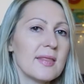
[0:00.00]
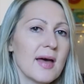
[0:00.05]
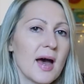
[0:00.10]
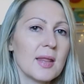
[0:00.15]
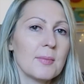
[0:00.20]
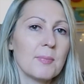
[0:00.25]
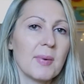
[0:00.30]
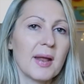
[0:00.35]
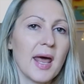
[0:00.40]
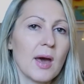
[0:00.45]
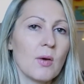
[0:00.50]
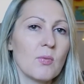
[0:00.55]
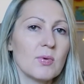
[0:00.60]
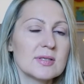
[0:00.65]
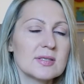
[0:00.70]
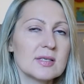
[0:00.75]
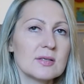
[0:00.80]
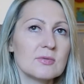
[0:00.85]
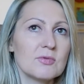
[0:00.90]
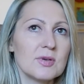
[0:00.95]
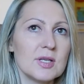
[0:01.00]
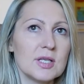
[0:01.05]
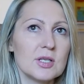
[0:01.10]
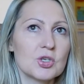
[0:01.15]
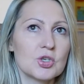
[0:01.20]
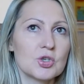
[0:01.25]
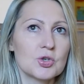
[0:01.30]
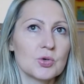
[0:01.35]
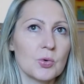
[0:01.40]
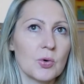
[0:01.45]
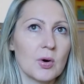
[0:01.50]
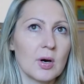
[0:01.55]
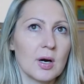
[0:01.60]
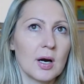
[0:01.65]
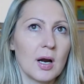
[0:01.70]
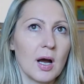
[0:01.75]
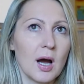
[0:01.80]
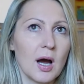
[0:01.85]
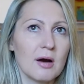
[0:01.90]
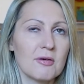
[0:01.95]
that, but I wasn't really
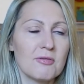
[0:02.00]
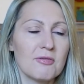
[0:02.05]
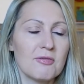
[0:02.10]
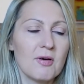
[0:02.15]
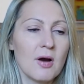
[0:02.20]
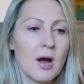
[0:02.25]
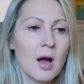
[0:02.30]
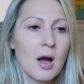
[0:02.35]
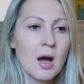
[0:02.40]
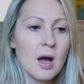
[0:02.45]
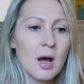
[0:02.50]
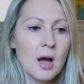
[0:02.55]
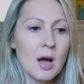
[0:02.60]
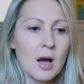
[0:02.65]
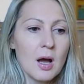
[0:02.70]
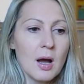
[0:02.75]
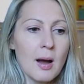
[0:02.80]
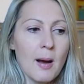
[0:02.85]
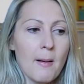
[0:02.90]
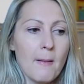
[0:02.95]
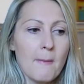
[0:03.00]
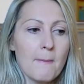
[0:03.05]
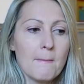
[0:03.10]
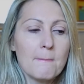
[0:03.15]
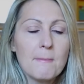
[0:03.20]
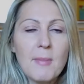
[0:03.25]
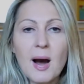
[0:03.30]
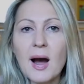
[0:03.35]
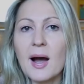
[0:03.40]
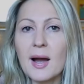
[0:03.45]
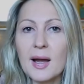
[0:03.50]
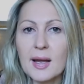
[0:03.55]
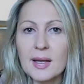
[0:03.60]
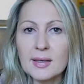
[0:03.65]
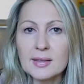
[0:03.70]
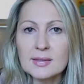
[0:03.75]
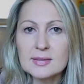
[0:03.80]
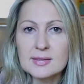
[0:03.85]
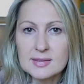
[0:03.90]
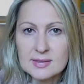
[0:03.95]
sure of
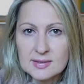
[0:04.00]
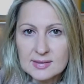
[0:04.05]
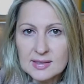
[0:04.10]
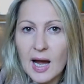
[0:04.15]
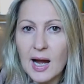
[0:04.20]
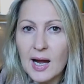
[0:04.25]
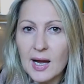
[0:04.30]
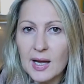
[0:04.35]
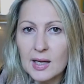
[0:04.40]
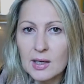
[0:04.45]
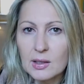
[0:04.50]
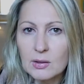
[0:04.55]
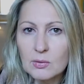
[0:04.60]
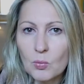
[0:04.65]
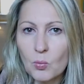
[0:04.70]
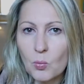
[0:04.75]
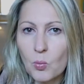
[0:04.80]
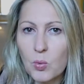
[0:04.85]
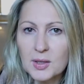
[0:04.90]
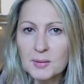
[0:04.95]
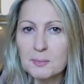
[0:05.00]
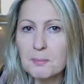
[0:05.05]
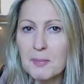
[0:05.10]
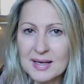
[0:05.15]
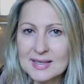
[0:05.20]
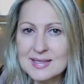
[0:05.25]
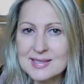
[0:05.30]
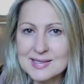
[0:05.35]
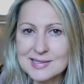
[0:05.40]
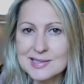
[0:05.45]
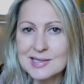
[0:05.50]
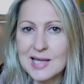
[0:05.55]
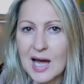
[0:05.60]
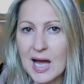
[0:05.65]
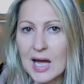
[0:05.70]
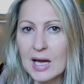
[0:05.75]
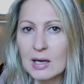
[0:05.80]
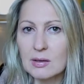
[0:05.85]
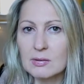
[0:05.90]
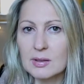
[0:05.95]
my style, what my
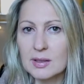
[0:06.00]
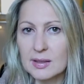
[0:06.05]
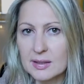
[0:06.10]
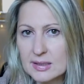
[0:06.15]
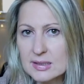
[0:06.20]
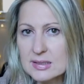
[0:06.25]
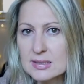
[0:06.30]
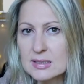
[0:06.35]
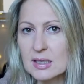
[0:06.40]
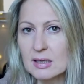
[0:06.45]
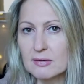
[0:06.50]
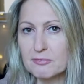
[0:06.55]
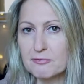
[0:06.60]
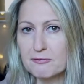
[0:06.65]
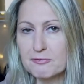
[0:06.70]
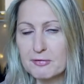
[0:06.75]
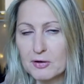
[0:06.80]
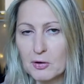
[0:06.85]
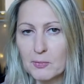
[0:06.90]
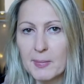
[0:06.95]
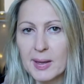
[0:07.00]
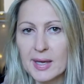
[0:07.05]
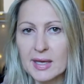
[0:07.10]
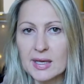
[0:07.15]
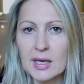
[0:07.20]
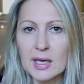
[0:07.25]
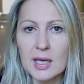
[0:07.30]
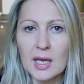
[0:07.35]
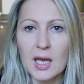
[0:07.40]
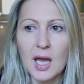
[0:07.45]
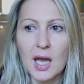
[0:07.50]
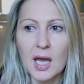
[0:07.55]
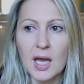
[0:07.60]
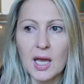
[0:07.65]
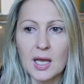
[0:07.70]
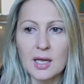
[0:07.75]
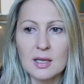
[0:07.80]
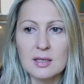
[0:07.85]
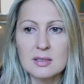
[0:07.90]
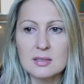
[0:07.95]
style is of filmmaking
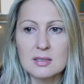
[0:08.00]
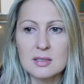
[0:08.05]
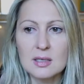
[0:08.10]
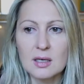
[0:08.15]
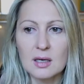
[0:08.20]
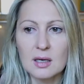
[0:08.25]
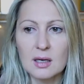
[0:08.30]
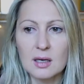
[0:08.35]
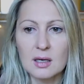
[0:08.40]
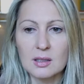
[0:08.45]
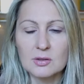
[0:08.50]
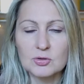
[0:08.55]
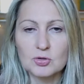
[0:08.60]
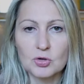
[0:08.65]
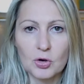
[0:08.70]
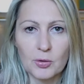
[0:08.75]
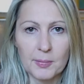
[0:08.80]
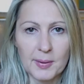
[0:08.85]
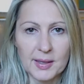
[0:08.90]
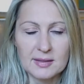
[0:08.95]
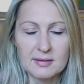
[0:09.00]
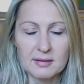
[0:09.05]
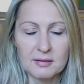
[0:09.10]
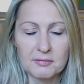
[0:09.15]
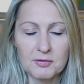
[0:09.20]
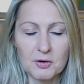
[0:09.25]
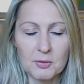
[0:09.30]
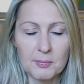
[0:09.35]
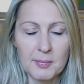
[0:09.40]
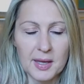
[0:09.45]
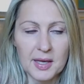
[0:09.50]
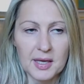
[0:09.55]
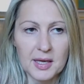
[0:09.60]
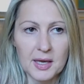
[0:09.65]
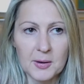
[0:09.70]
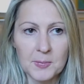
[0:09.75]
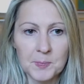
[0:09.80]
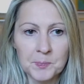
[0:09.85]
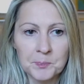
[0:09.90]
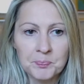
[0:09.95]
and documentary
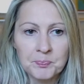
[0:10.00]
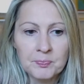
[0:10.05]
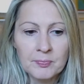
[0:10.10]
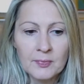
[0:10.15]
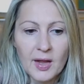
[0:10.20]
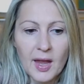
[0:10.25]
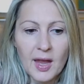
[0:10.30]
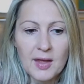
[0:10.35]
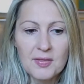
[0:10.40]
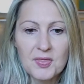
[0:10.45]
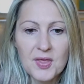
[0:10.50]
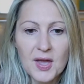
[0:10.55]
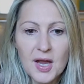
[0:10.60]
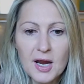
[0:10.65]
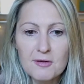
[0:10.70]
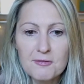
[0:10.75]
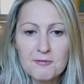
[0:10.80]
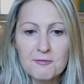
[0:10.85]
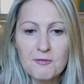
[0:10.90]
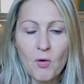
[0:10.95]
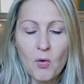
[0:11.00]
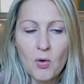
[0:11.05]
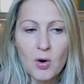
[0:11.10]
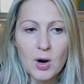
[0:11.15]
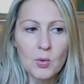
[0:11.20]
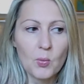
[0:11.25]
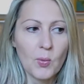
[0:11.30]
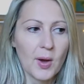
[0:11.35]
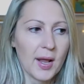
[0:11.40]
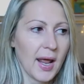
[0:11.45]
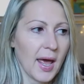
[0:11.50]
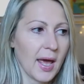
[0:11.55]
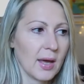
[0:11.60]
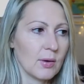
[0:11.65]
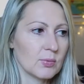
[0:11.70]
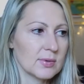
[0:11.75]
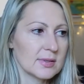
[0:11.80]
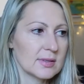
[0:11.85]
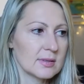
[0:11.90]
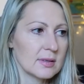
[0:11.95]
filmmaking. And therefore, when I
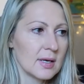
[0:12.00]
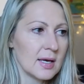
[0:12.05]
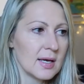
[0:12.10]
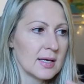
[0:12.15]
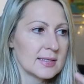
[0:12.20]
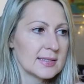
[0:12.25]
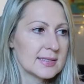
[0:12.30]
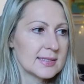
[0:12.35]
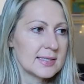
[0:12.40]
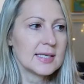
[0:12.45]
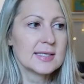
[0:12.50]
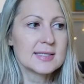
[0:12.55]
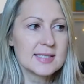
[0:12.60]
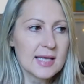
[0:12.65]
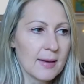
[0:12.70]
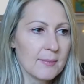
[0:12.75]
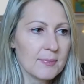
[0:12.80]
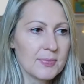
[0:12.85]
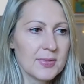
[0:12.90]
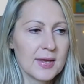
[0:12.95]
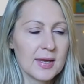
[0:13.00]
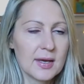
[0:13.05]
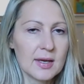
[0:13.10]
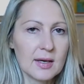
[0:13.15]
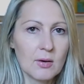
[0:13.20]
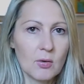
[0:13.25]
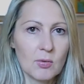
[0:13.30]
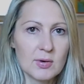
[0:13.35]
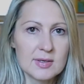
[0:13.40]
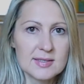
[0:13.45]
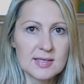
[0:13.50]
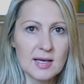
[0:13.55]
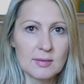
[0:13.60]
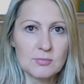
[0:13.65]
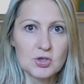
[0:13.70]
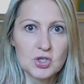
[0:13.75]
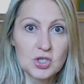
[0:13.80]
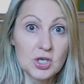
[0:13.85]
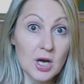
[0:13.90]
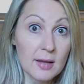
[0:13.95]
would see something or some
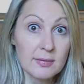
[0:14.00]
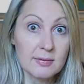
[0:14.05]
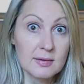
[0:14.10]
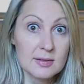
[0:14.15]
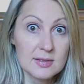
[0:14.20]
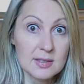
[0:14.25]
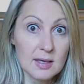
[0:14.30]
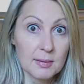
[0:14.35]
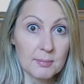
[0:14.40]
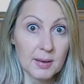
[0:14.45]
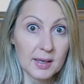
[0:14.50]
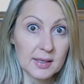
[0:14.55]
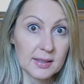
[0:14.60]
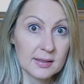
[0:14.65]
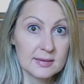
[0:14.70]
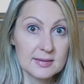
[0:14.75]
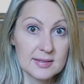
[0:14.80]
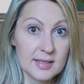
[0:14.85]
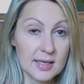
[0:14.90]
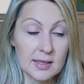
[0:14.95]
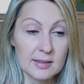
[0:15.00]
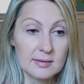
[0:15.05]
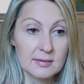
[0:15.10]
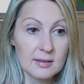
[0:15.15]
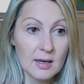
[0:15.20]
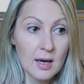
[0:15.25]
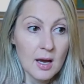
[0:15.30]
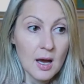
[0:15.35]
shot that somebody did,